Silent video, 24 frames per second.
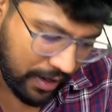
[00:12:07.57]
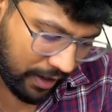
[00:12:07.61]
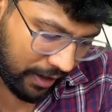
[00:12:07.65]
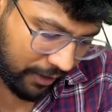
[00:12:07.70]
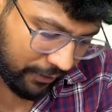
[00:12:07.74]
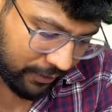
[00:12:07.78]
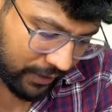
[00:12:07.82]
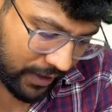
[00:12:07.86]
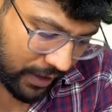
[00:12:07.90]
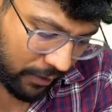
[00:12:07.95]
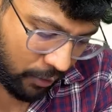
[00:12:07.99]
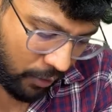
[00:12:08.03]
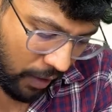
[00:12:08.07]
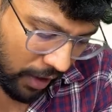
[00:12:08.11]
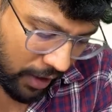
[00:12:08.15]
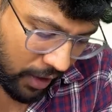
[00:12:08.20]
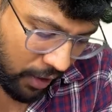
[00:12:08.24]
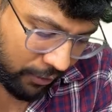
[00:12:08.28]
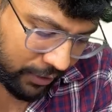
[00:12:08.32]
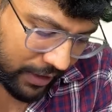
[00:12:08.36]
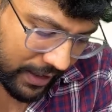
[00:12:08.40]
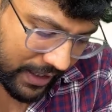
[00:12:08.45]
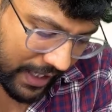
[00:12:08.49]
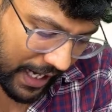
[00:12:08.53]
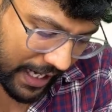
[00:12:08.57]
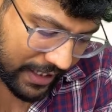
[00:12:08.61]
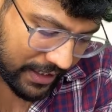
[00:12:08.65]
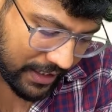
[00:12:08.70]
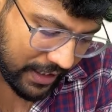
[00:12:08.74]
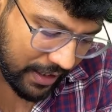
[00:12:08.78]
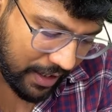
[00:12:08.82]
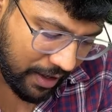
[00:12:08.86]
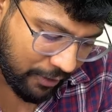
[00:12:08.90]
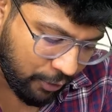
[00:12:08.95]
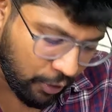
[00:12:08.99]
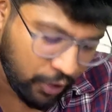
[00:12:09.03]
if the one of the
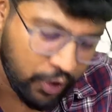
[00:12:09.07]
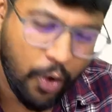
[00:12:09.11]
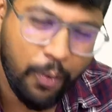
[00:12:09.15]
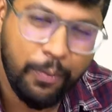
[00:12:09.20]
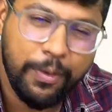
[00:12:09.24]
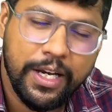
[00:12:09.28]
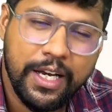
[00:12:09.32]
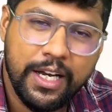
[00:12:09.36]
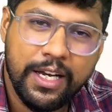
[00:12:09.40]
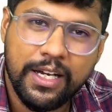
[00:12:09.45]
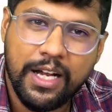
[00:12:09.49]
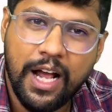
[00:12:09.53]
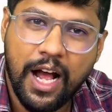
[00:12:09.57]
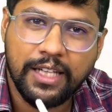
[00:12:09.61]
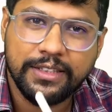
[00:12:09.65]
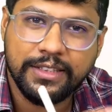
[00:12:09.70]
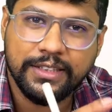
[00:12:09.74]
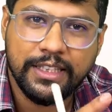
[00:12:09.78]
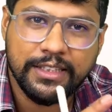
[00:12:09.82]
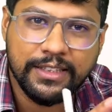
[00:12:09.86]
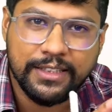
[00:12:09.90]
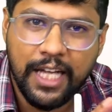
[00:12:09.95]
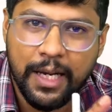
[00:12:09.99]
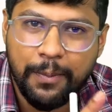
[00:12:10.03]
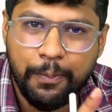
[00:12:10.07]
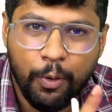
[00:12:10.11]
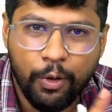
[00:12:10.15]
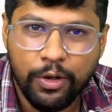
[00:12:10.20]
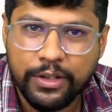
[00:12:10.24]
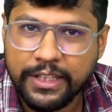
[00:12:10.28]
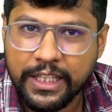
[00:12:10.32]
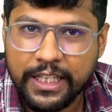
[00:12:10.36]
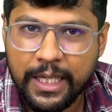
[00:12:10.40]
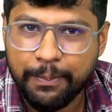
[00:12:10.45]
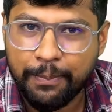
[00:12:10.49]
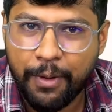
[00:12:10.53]
criteria for dominant caste is that
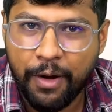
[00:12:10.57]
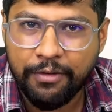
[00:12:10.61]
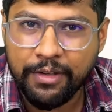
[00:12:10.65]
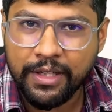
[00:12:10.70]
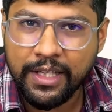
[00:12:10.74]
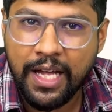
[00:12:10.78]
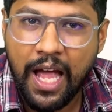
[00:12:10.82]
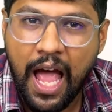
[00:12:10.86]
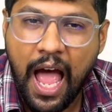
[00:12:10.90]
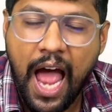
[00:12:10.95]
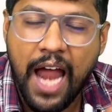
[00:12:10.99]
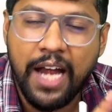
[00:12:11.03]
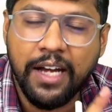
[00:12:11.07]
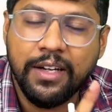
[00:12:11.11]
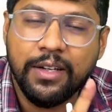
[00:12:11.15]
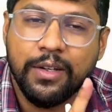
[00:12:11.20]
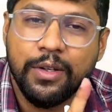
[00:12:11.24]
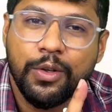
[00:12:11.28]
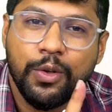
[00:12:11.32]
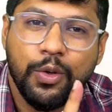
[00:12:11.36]
political power and